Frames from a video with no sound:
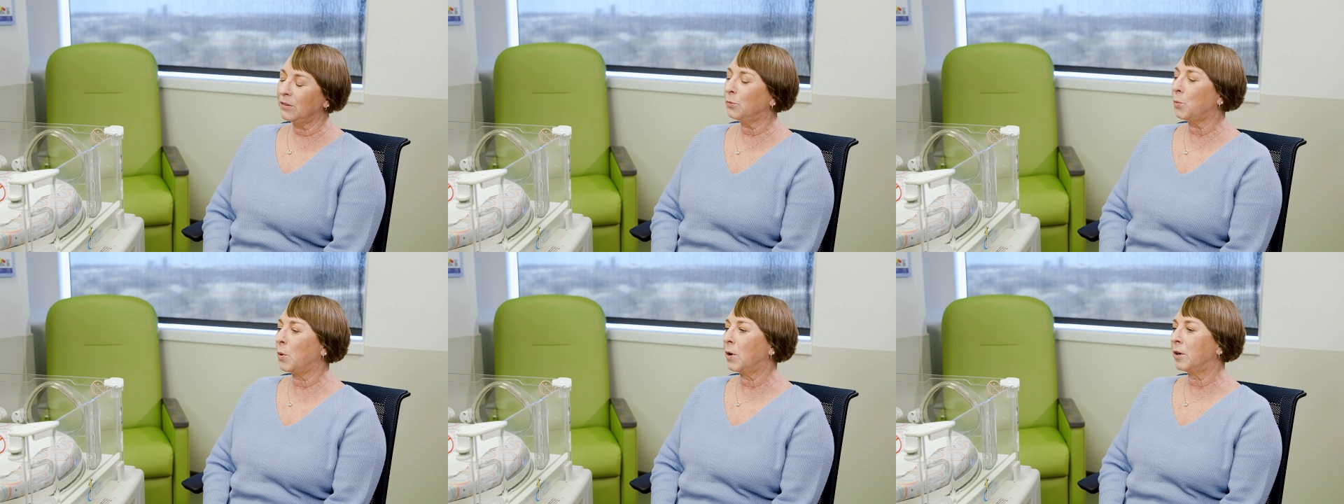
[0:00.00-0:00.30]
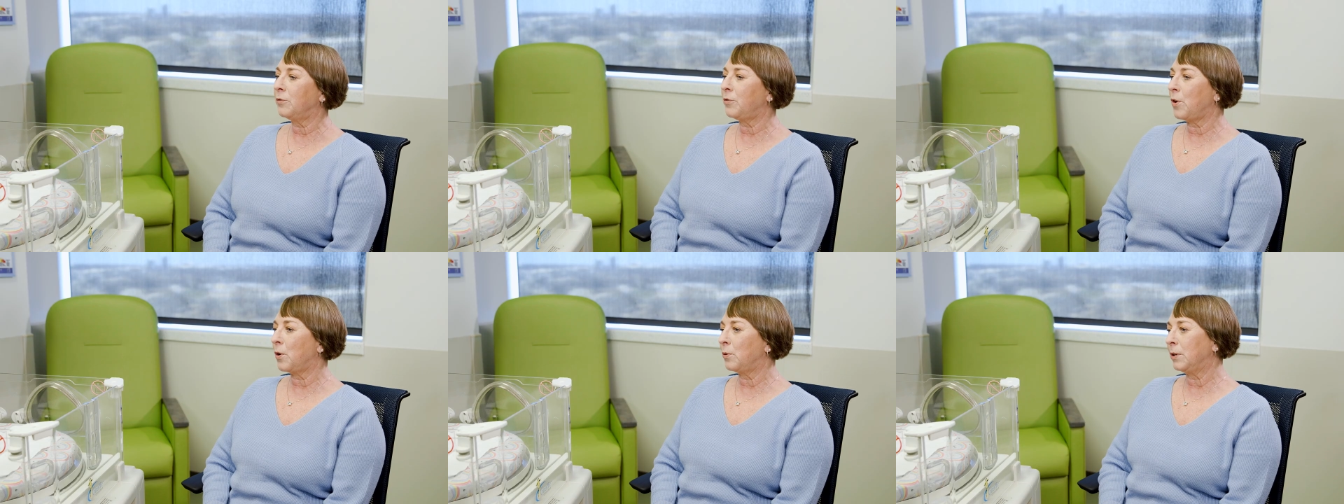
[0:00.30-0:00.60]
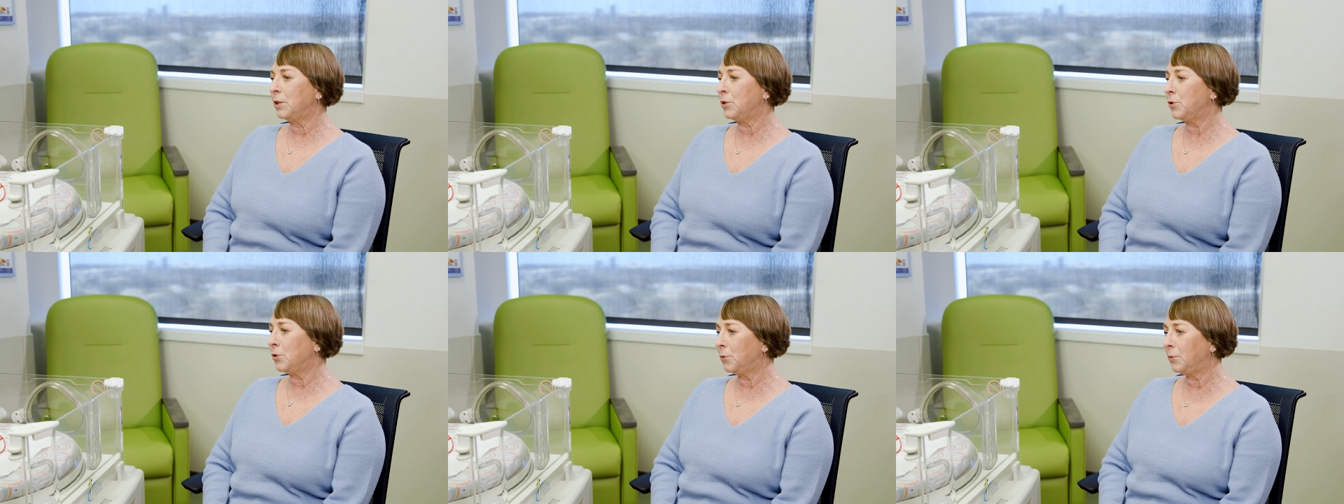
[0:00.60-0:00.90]
is one of
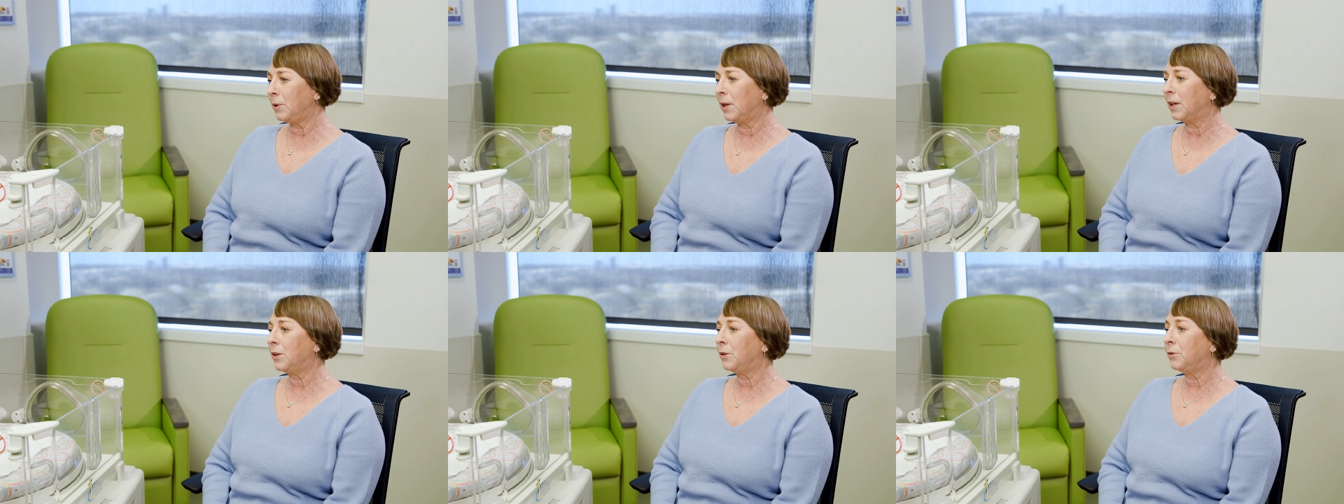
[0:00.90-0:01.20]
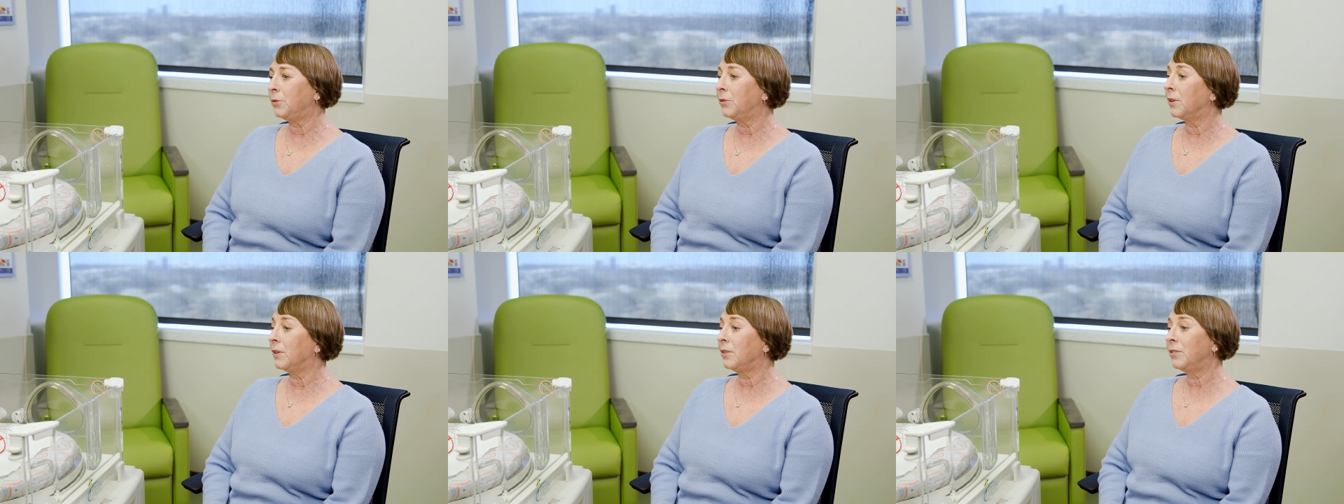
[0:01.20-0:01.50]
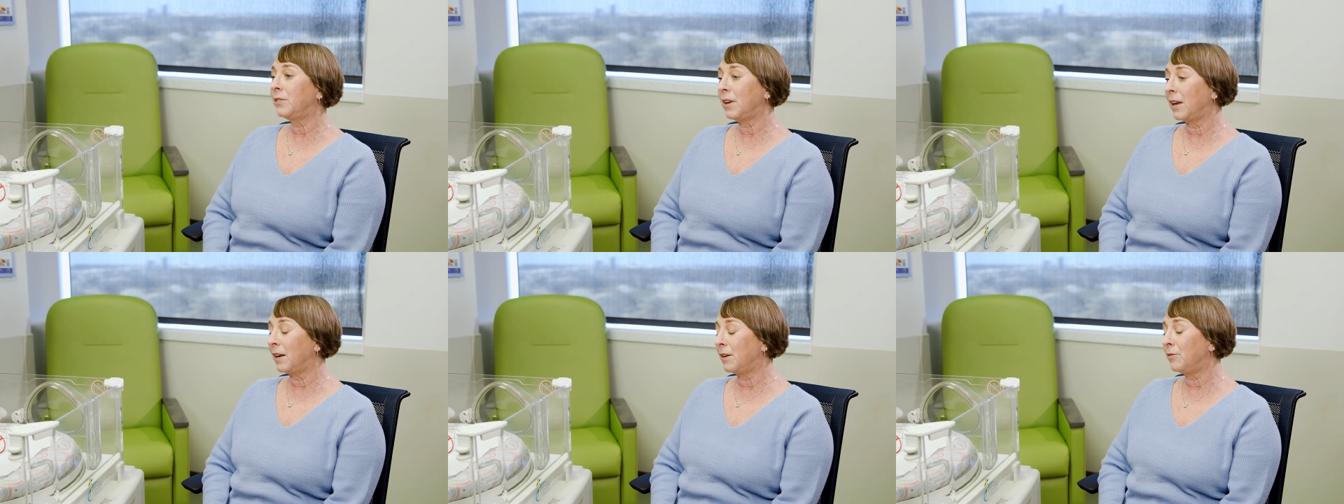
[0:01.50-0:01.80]
only two NICUs in the
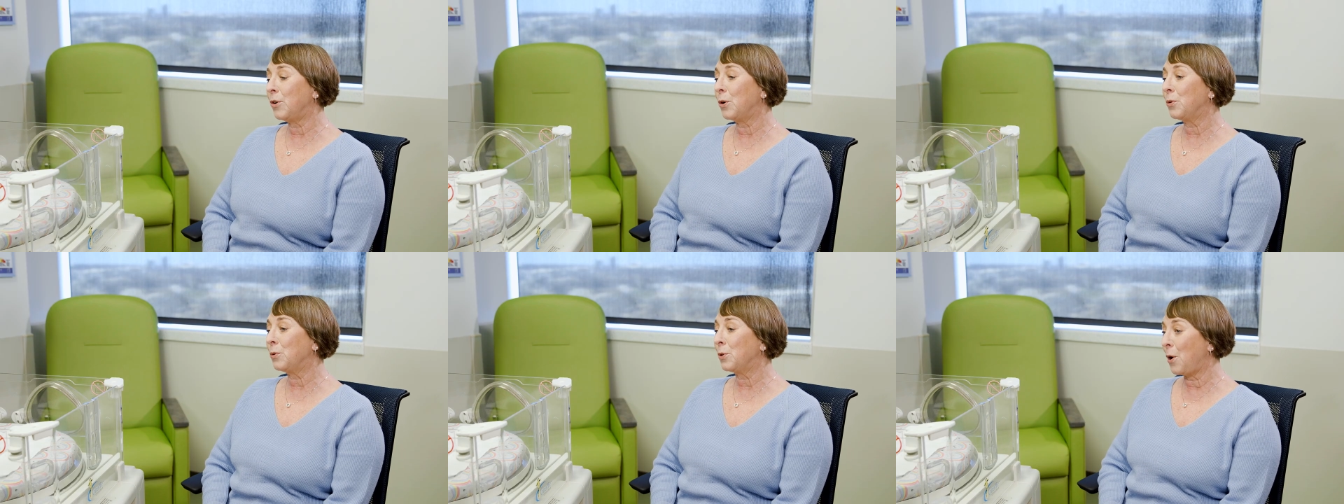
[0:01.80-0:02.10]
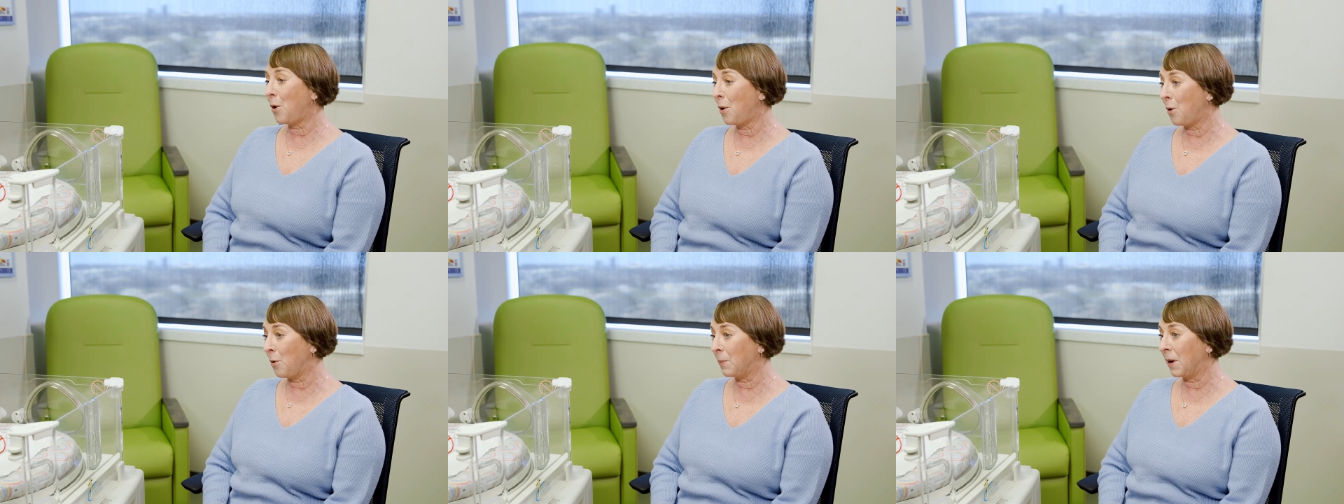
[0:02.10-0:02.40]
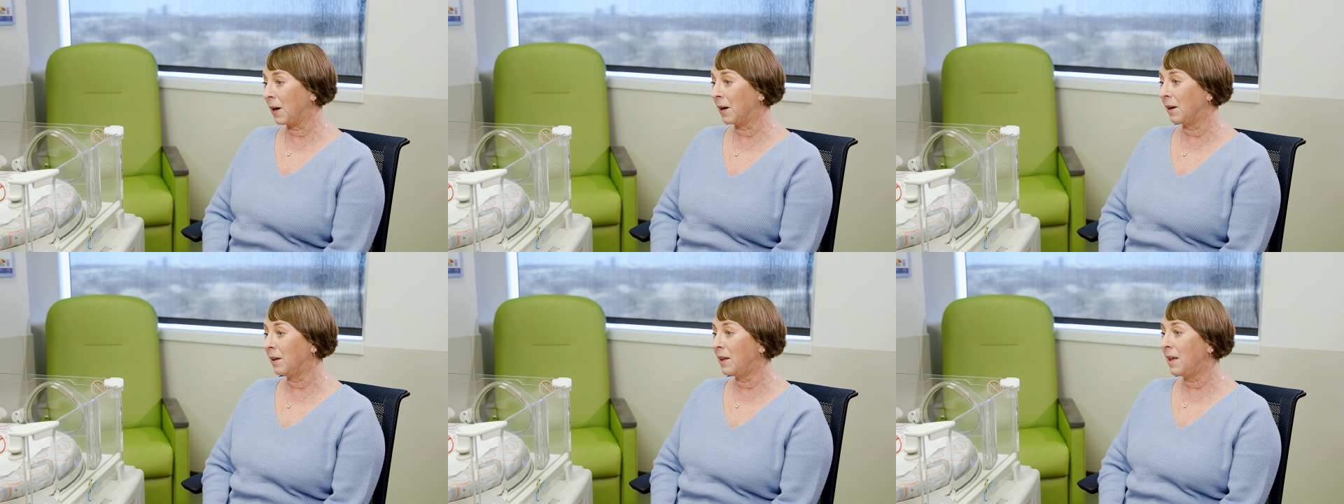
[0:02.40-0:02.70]
state of
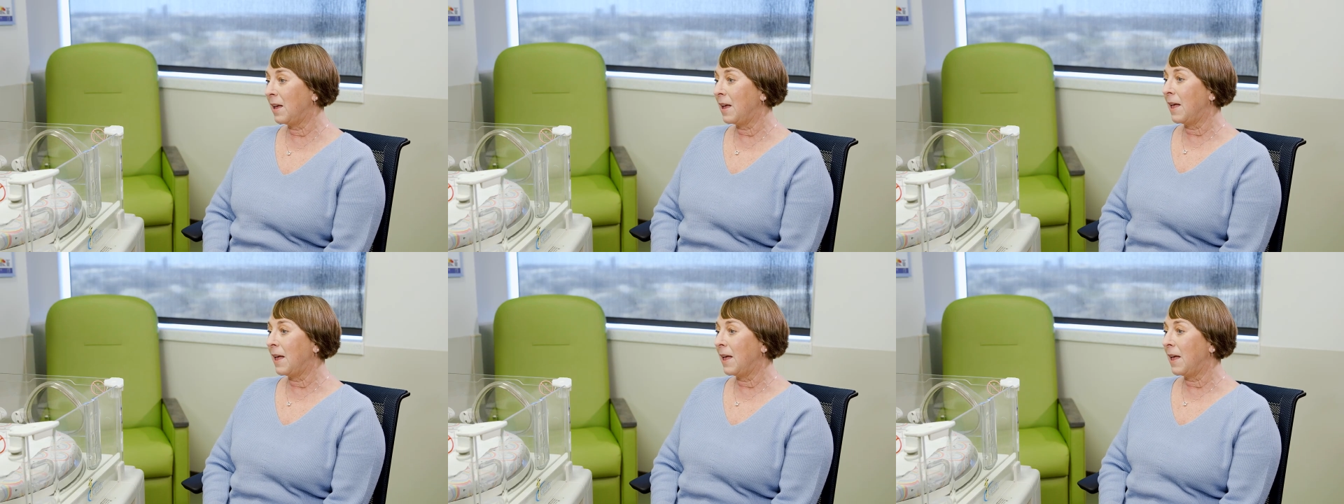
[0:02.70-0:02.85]
Oklahoma